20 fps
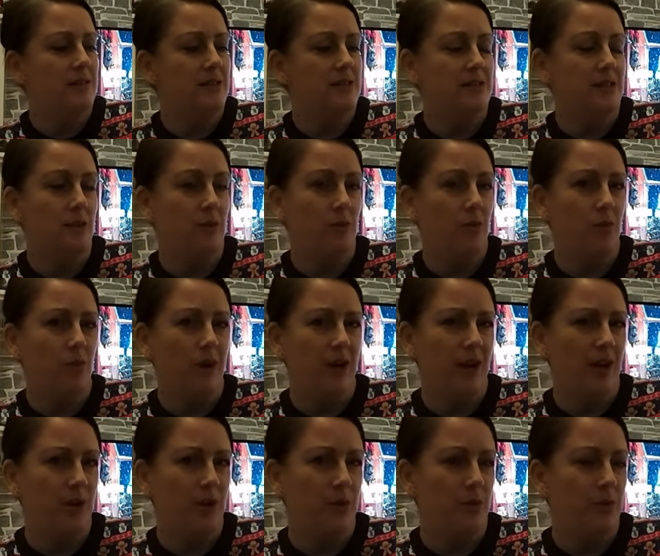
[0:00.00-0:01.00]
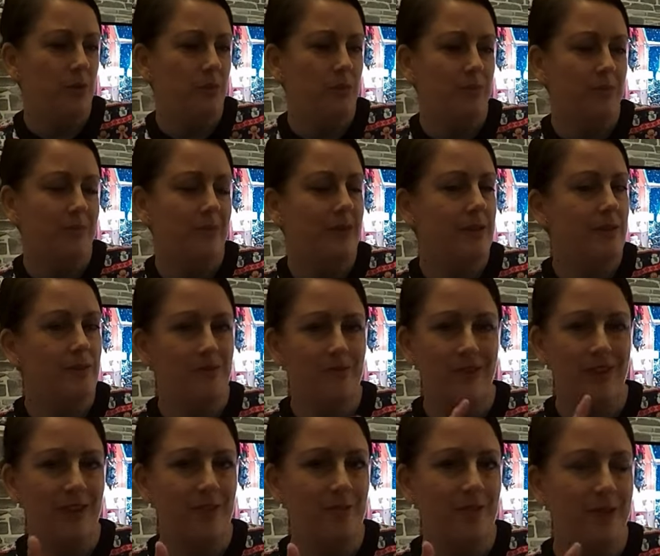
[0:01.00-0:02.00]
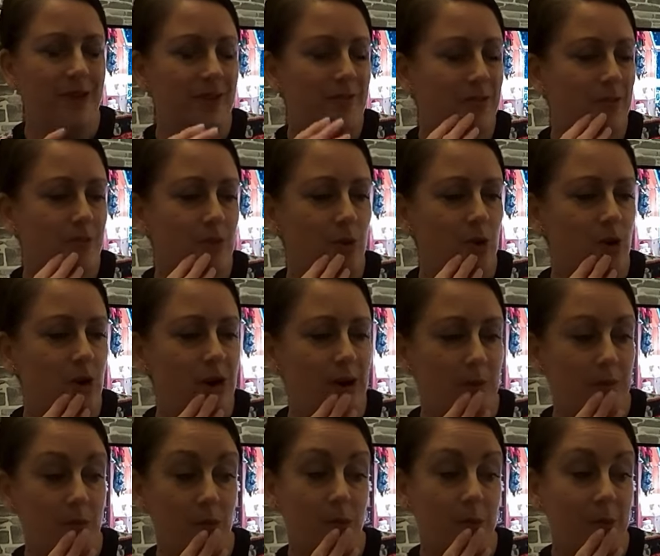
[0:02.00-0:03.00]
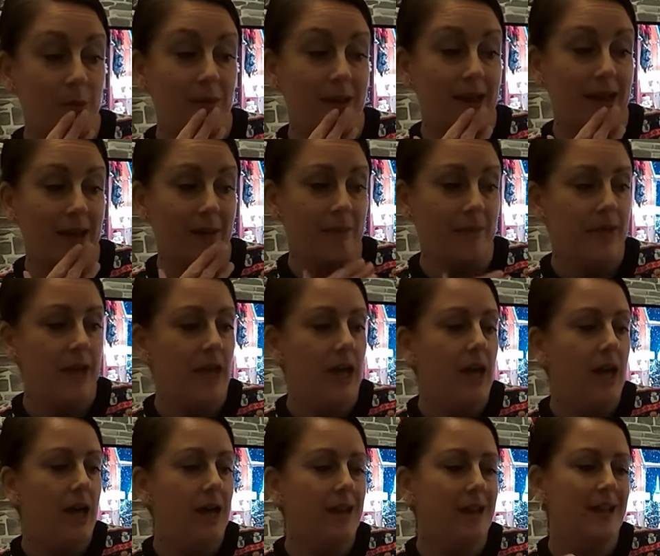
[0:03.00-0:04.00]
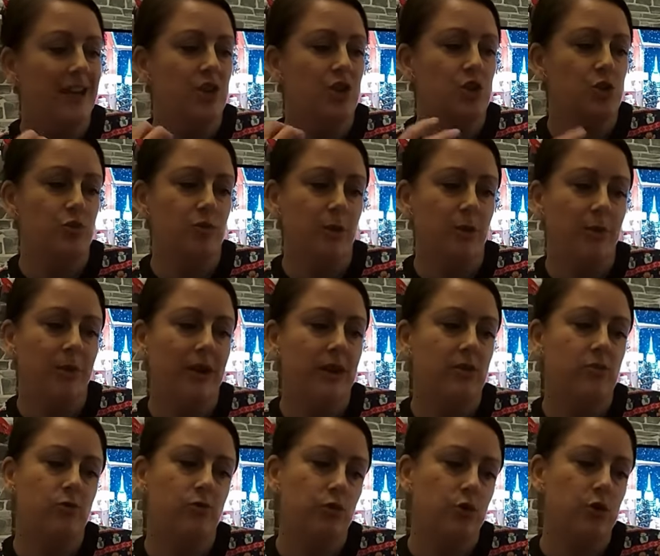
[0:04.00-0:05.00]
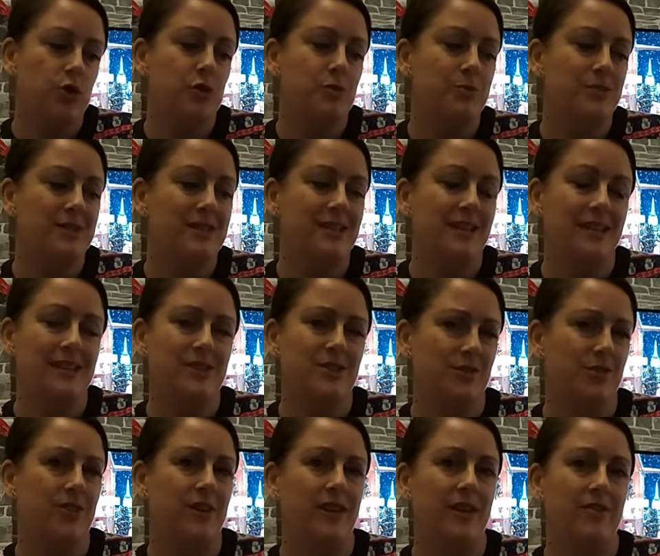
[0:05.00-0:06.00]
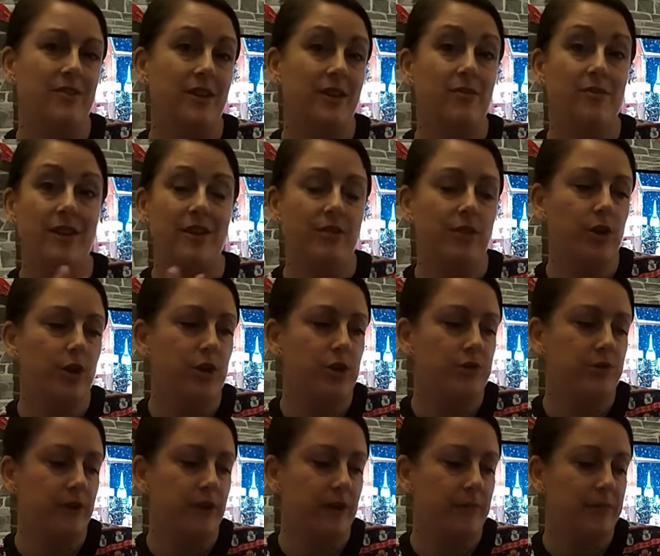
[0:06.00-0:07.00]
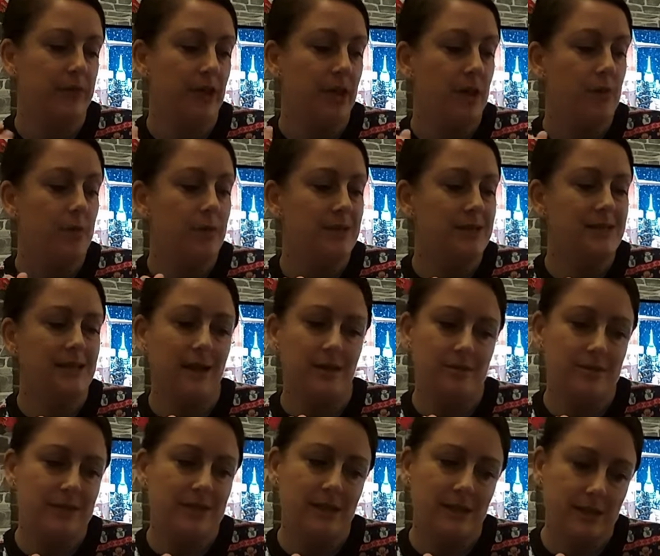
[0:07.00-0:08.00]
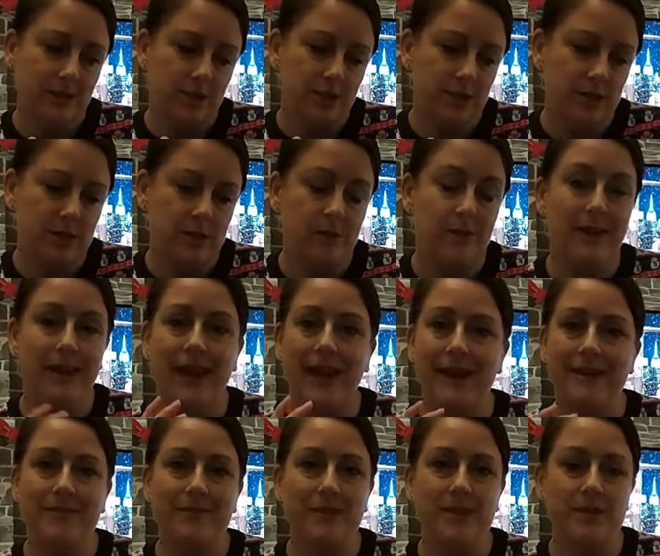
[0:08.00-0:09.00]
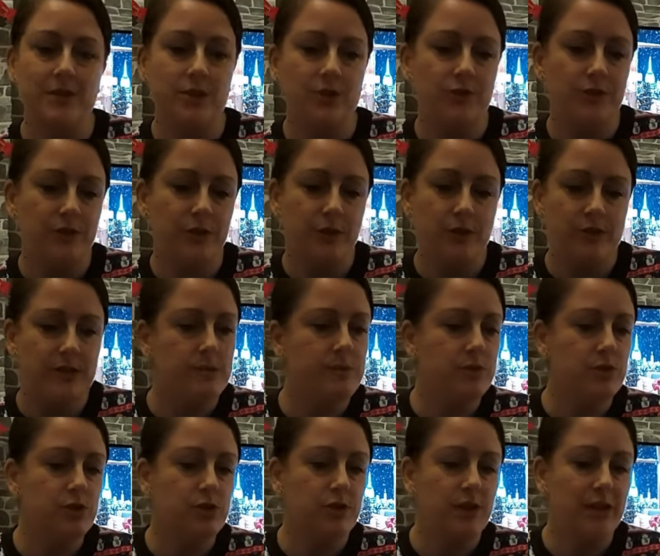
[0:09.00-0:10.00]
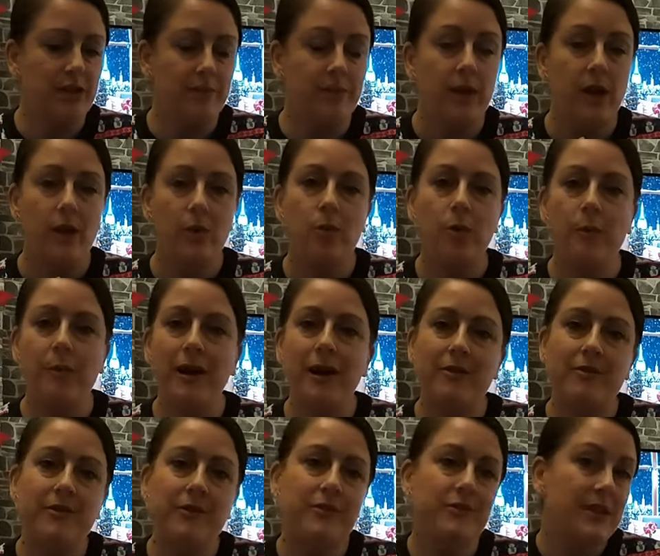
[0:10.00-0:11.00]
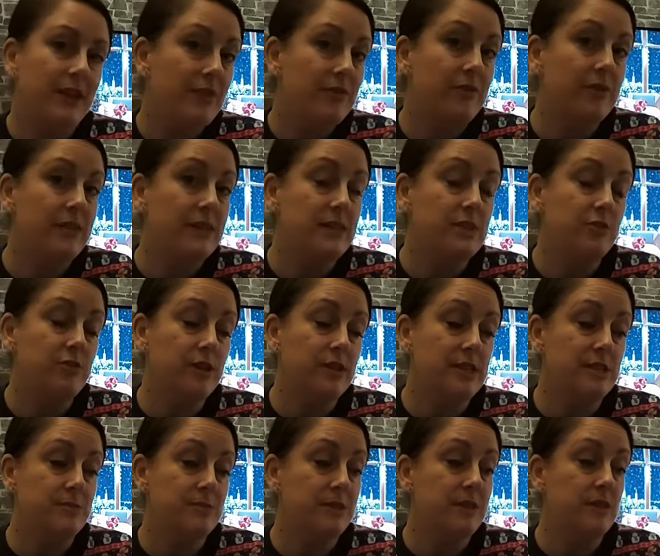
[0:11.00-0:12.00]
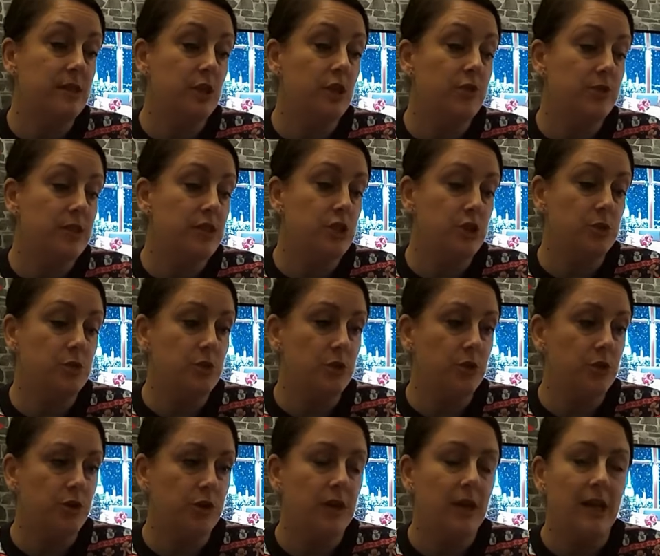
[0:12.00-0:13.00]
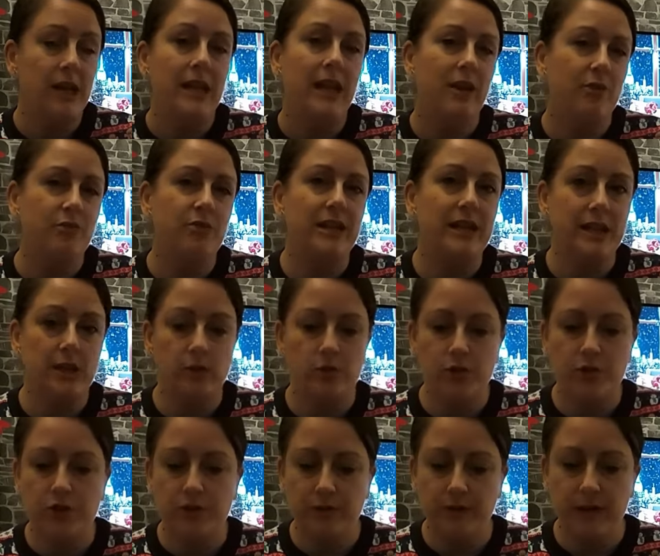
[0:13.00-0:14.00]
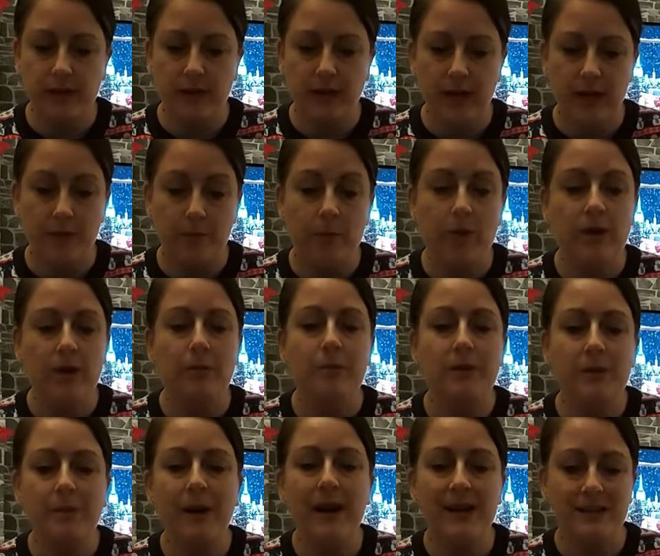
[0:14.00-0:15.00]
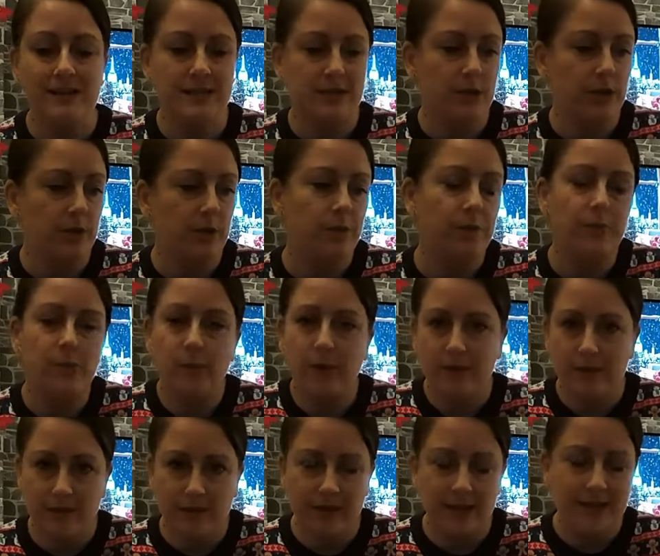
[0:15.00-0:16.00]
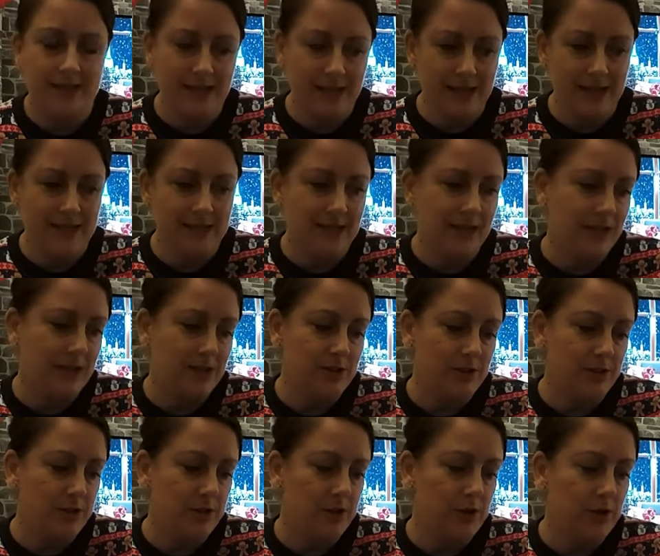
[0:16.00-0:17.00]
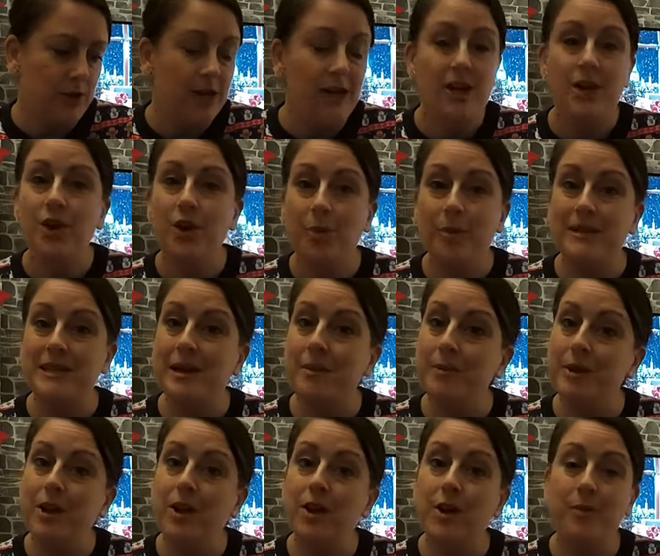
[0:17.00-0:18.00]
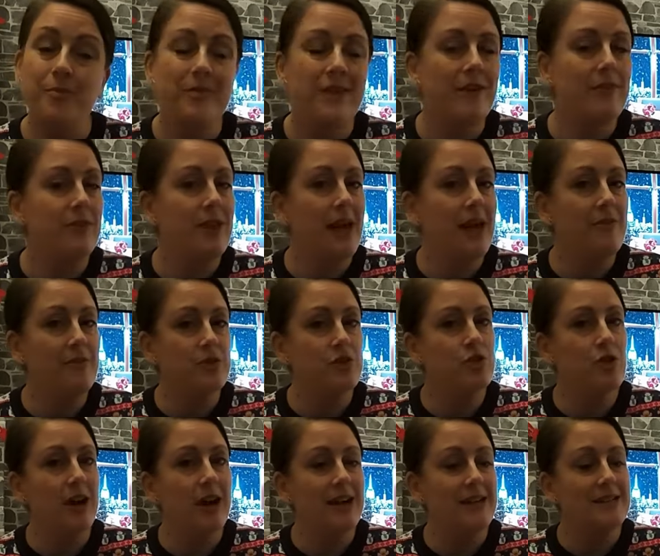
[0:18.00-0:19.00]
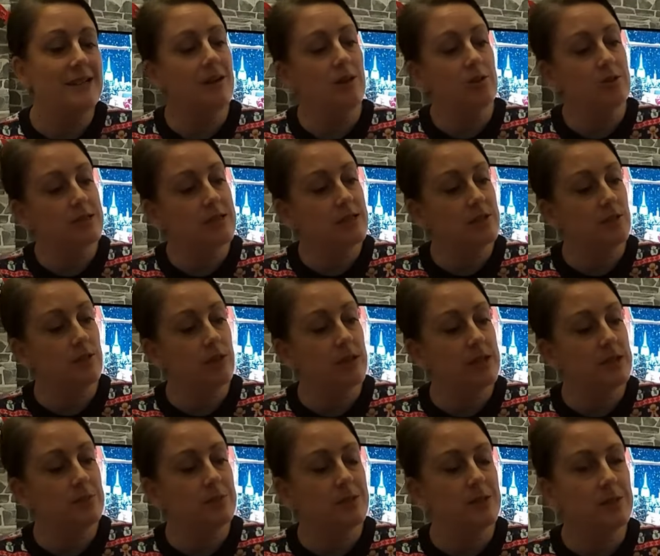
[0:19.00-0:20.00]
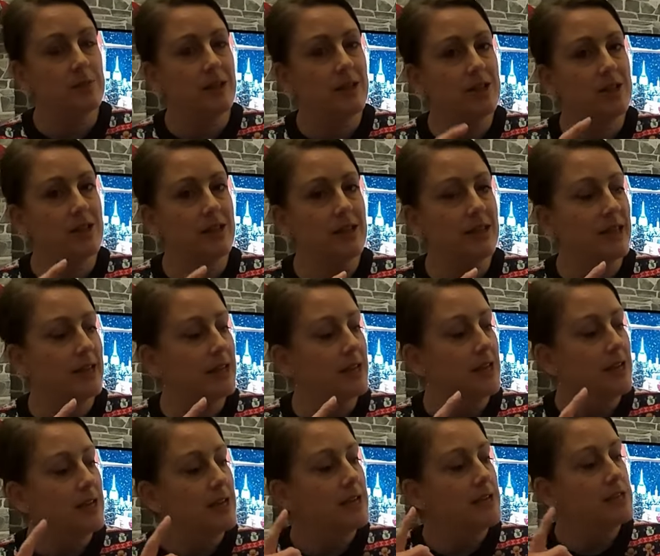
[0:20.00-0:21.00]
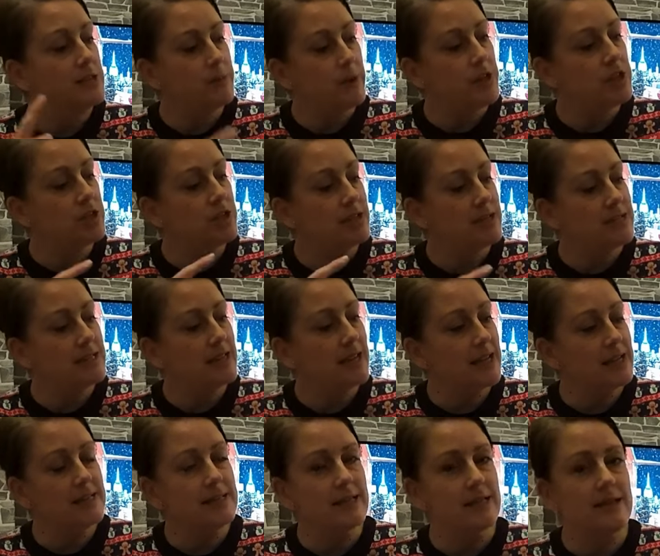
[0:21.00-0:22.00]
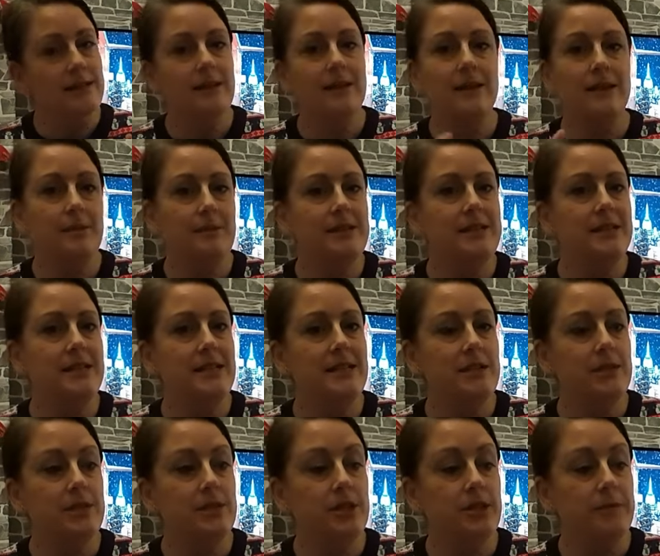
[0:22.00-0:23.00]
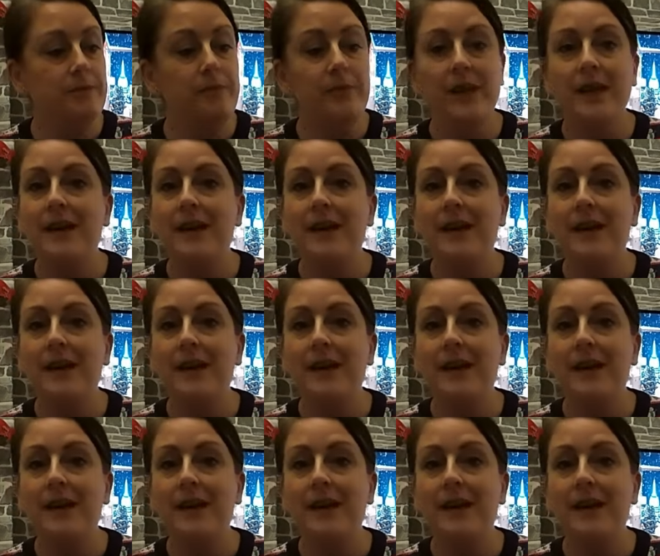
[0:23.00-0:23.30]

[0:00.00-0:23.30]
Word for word: is it Wagyu? Forgive me if I'm wrong, I probably am. Like a dripping roast potato flavour. I've never heard of it, but it sounds delicious. So again, as a lovely Christmas treat. £1.15 for these crisps, and you know, they do look like really luxury. Well, the bags do, whether they taste it, I don't know. Comment down below, have you ever tried Aldi's crisps, especially the specially selected and limited edition?